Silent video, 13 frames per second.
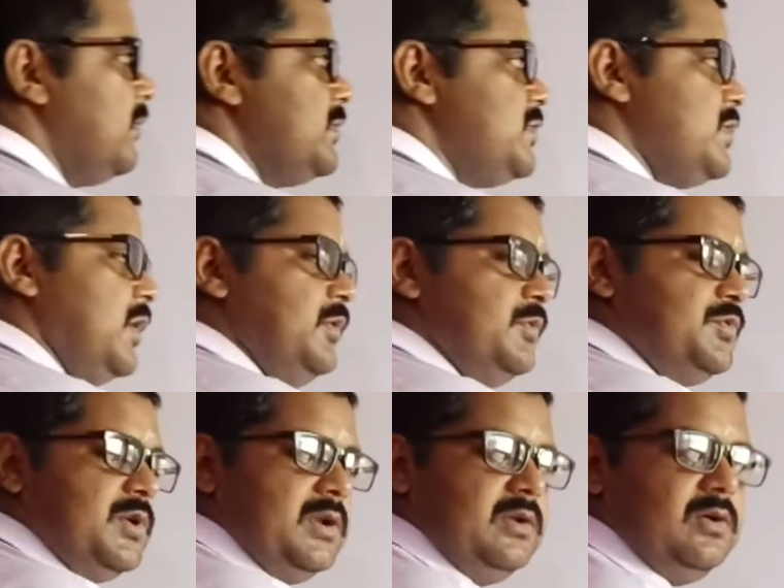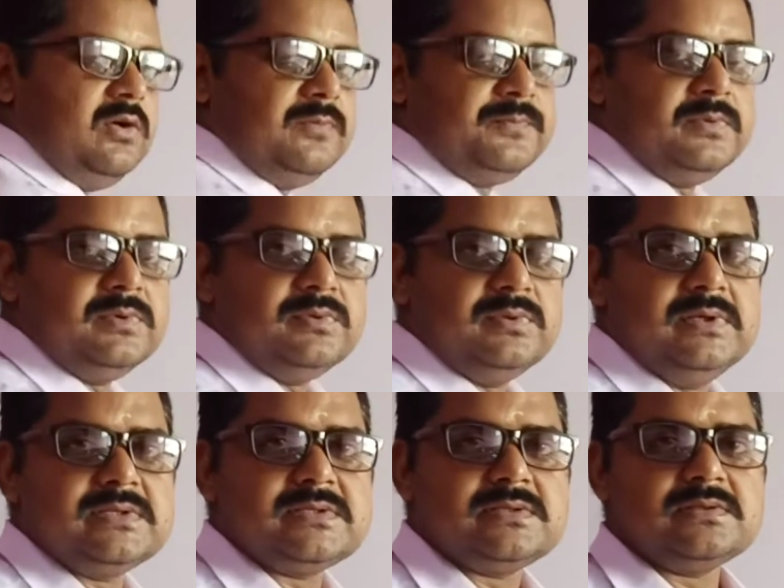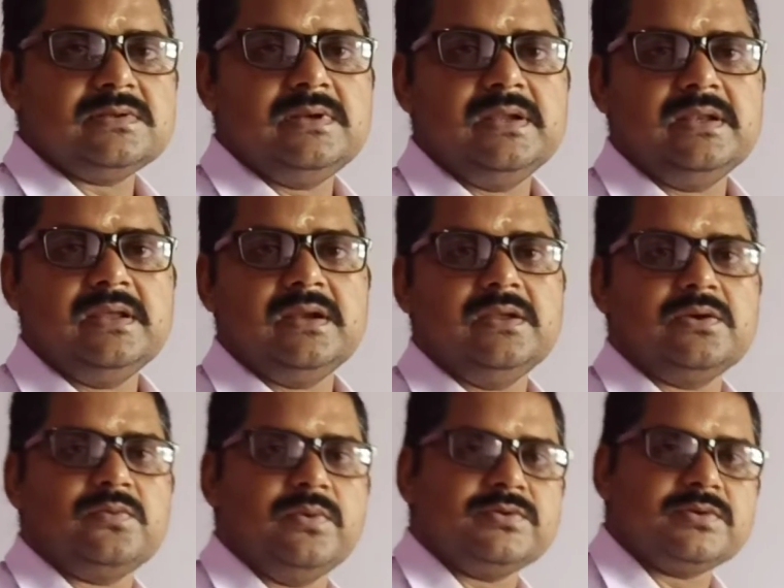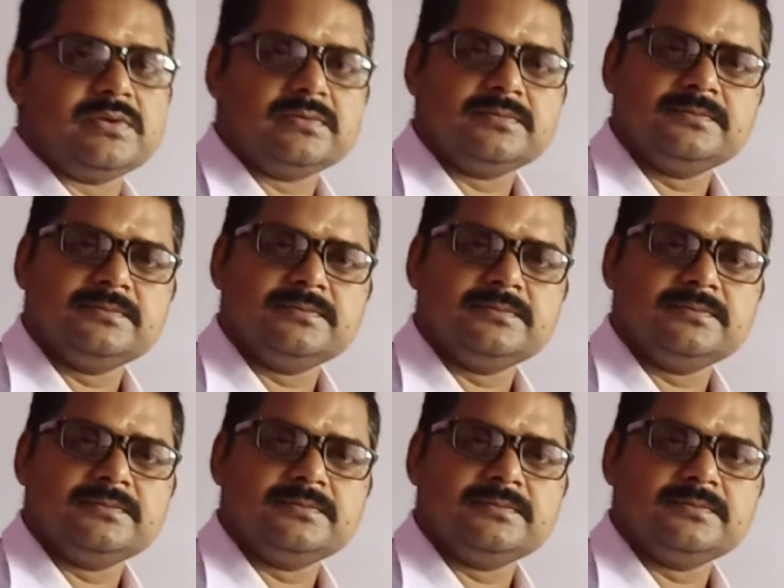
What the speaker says: solution of this linear equation.